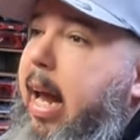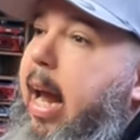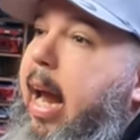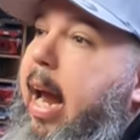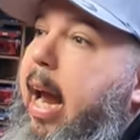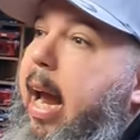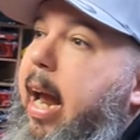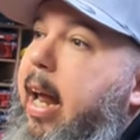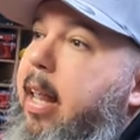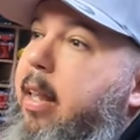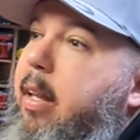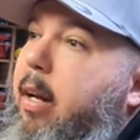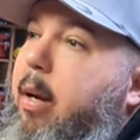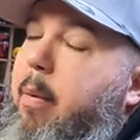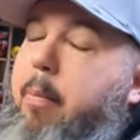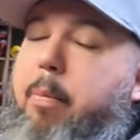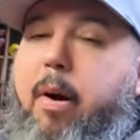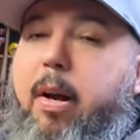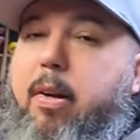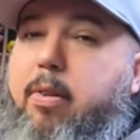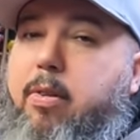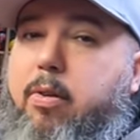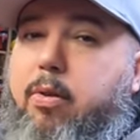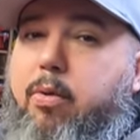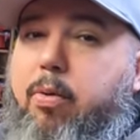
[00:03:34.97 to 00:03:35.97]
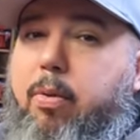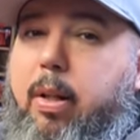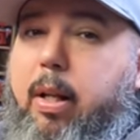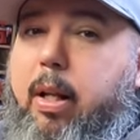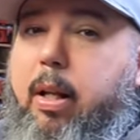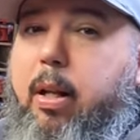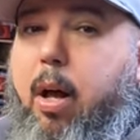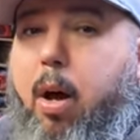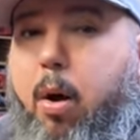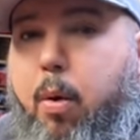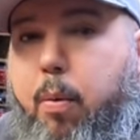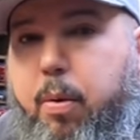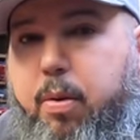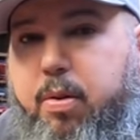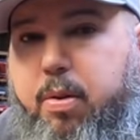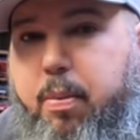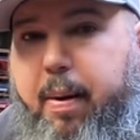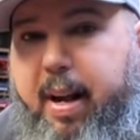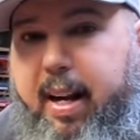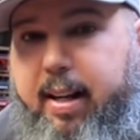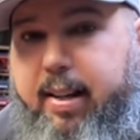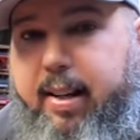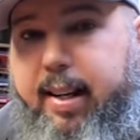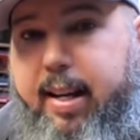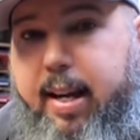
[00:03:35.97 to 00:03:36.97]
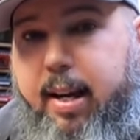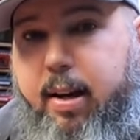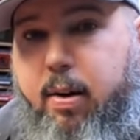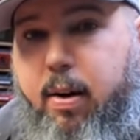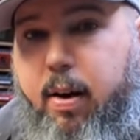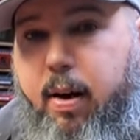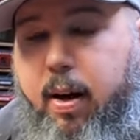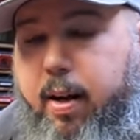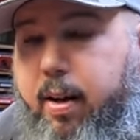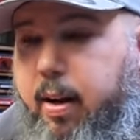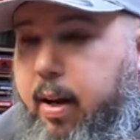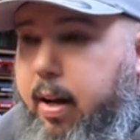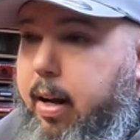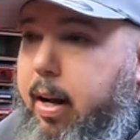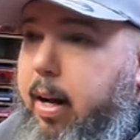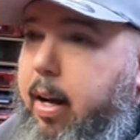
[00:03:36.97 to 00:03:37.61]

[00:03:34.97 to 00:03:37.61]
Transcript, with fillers: and the compressor's really low, was about to kick on,